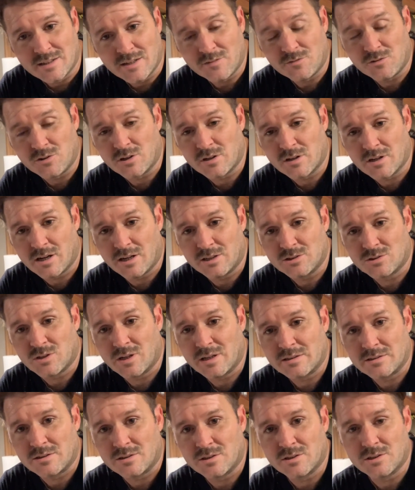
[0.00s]
if you're a
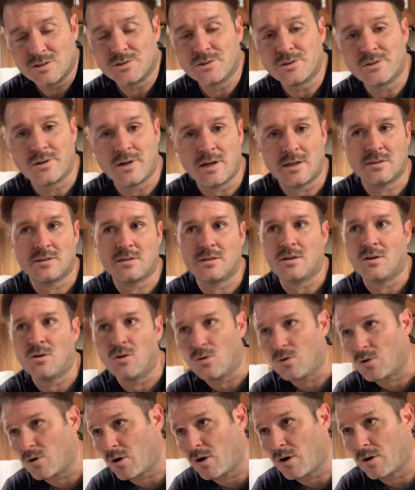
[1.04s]
contractor, because you're at the
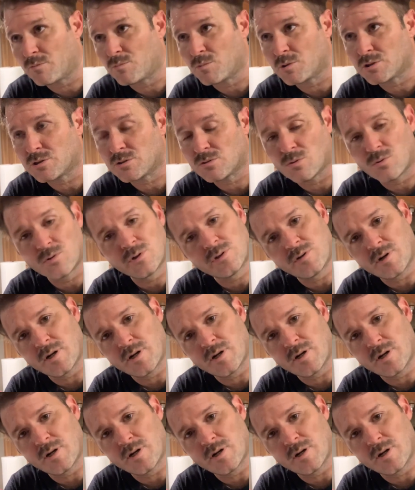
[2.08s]
hardware store,